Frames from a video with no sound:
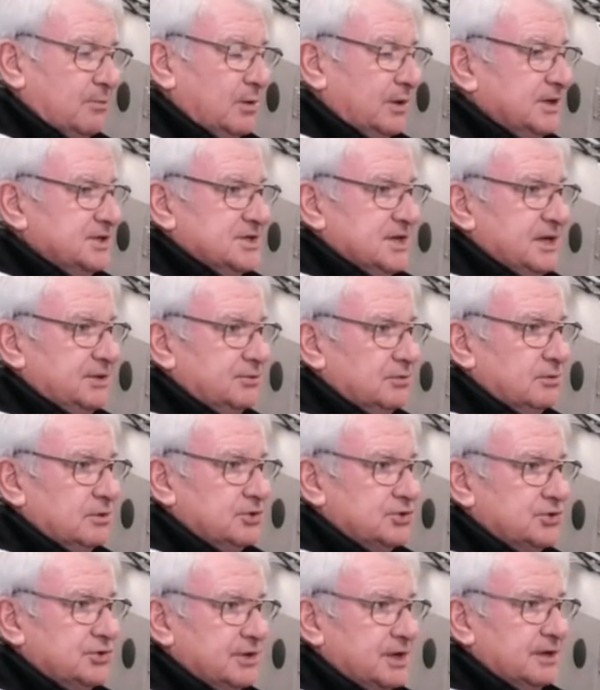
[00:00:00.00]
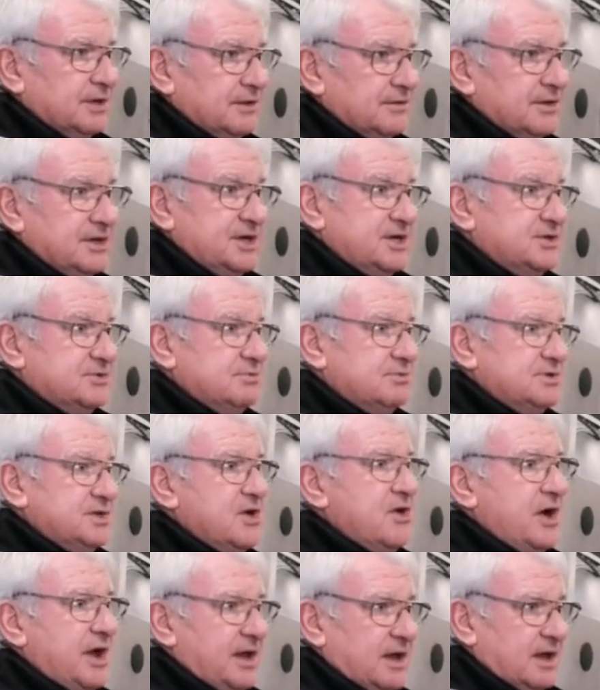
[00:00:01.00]
when it's eaten all the sugar, the yeast will
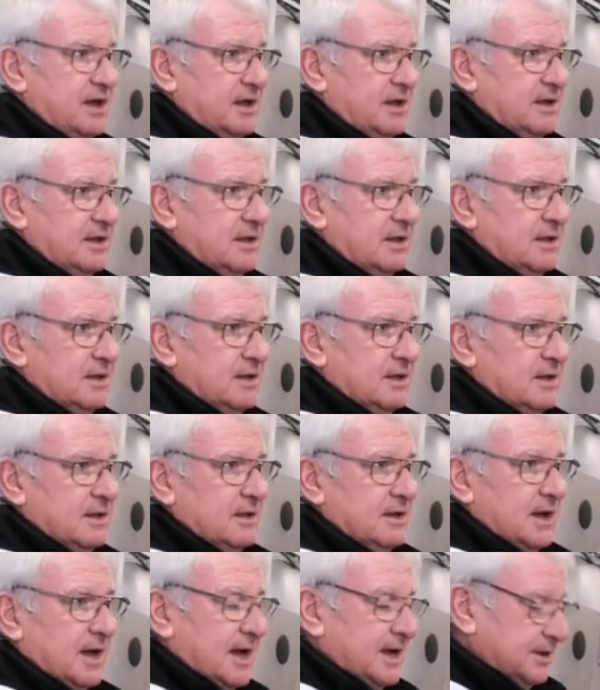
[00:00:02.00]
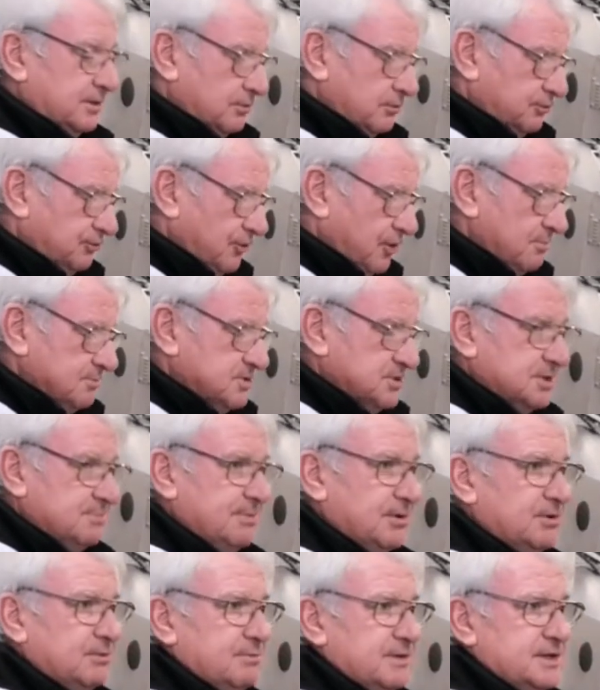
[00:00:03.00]
die, and it will drop to the
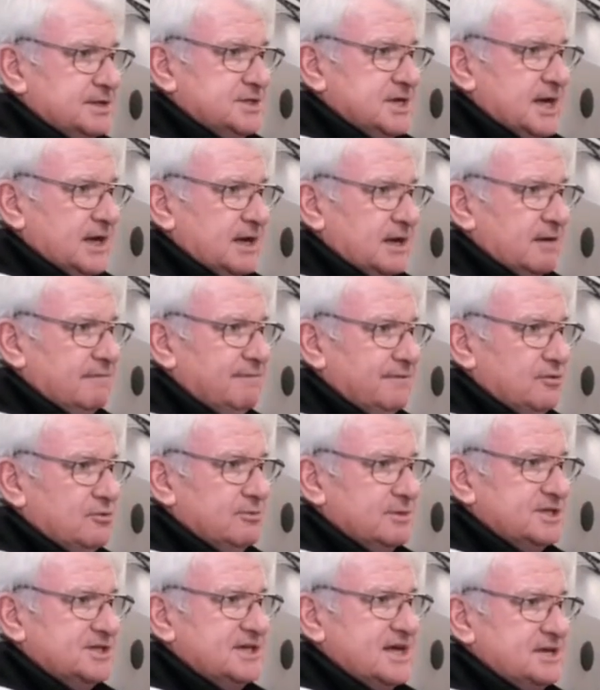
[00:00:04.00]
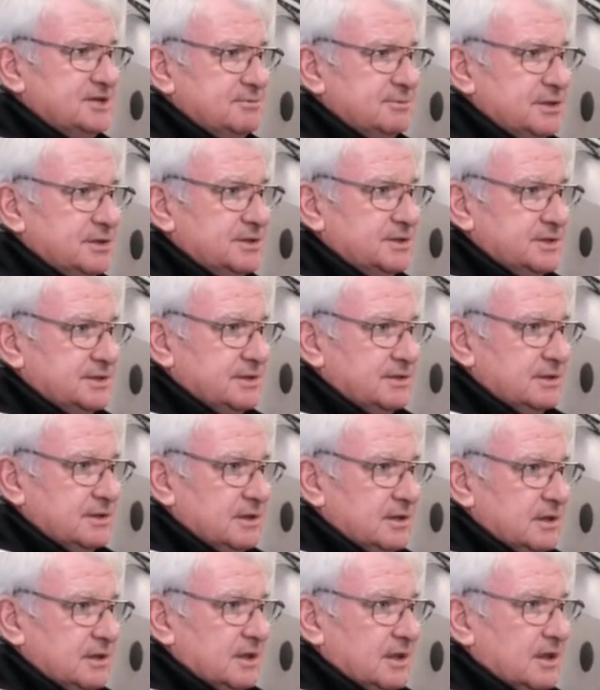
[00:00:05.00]
bottom of the tank and form a sediment,
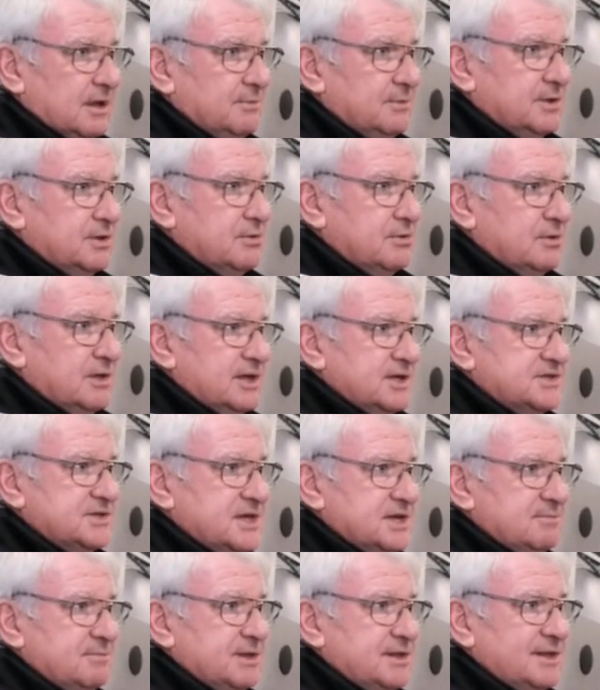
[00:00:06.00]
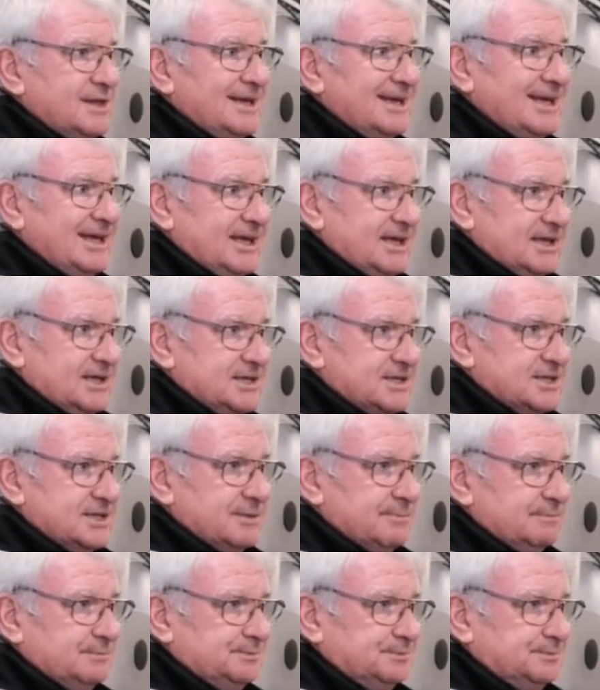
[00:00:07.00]
and we call that sediment the lees.